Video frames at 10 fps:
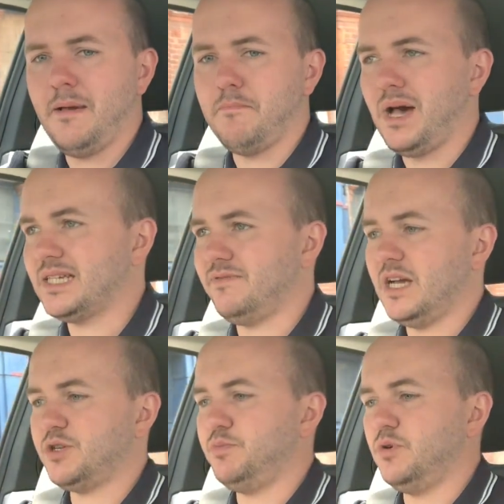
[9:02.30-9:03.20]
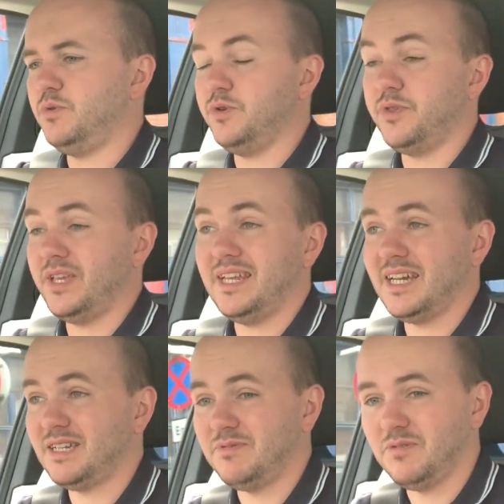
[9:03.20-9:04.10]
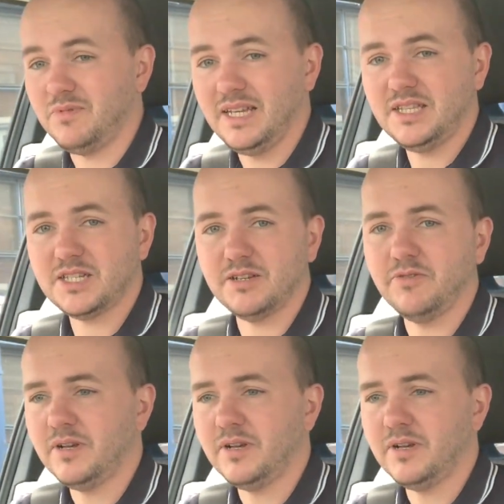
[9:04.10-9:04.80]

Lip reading: massive dashboard with nothing in it because we don't need to.